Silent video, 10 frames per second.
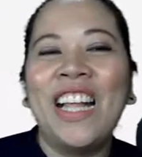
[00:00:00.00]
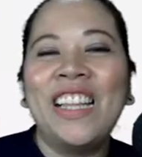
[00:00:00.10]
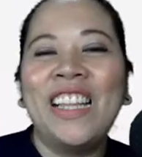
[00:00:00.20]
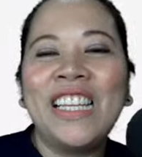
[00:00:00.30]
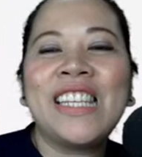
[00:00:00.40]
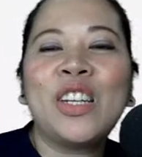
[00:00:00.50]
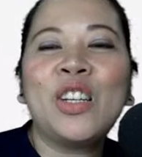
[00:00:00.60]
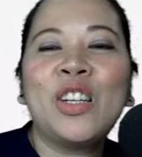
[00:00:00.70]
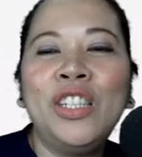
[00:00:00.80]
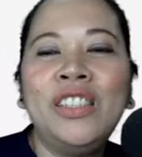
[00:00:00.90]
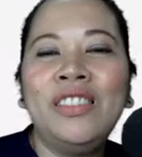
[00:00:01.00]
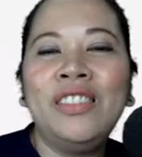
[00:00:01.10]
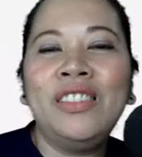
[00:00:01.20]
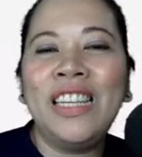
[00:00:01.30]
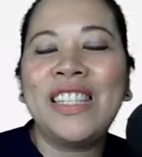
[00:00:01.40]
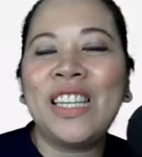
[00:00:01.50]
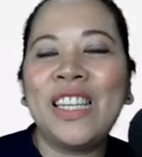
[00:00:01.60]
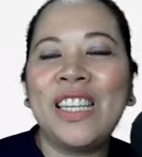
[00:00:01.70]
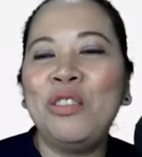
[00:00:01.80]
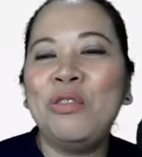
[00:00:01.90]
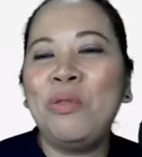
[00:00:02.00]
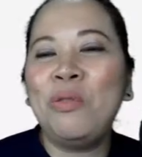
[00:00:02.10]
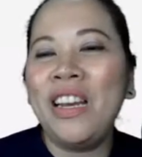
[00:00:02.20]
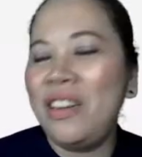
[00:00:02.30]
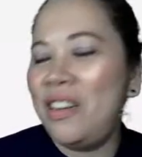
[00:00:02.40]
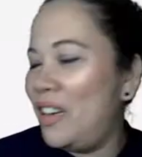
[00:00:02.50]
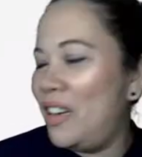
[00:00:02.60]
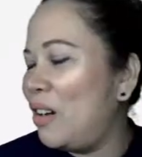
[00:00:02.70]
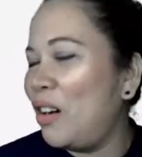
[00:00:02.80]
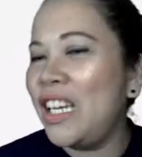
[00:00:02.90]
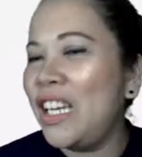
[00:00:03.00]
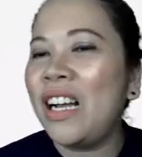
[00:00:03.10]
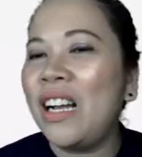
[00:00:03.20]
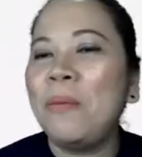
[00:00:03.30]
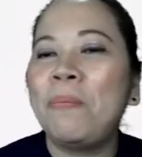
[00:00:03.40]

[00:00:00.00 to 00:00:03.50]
That's a good one, Onika.